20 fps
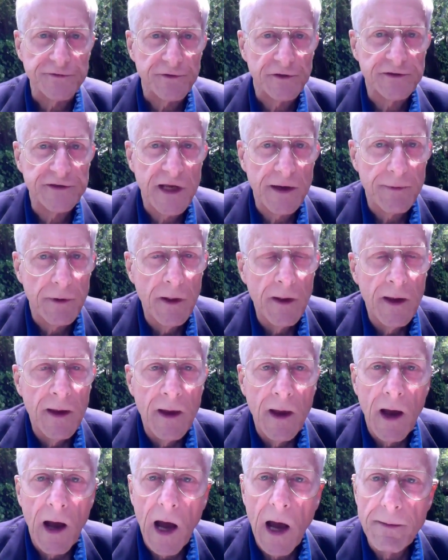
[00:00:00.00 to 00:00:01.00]
For example,
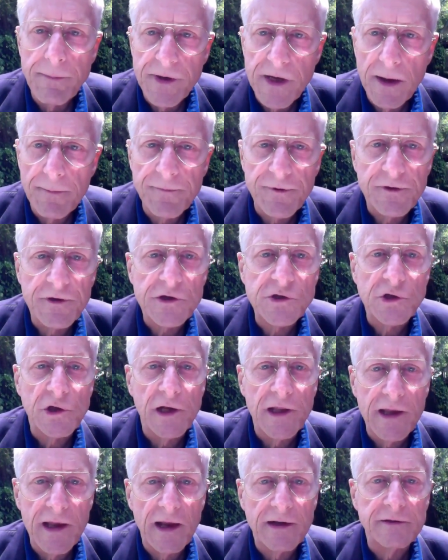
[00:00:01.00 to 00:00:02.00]
IBM
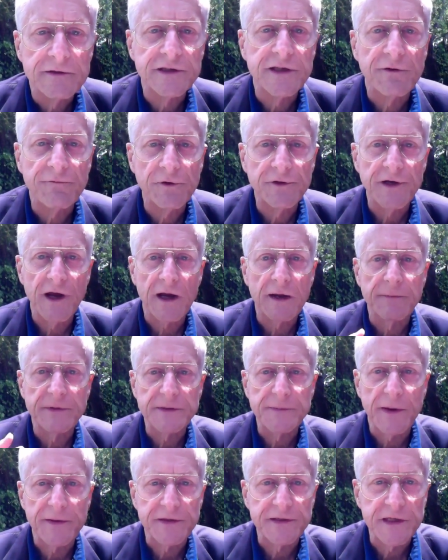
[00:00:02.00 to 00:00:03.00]
traditionally had several documents
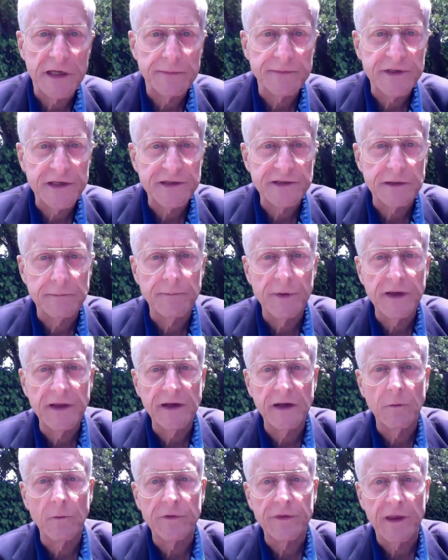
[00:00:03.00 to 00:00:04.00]
about the same system,
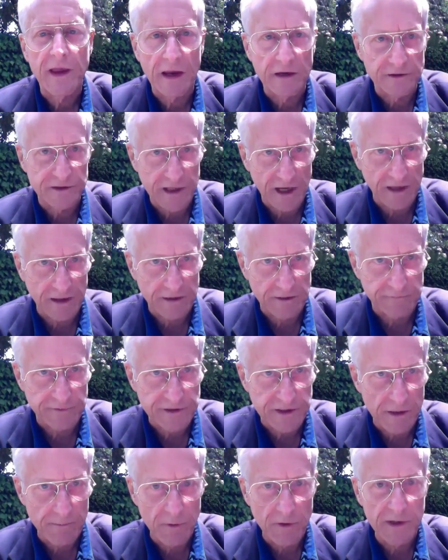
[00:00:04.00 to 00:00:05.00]
beginning with executive
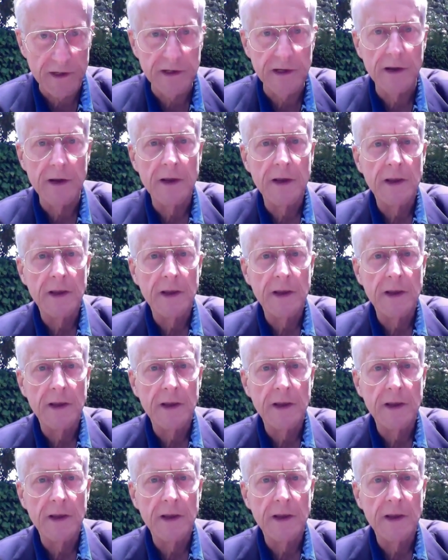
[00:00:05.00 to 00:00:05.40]
summary,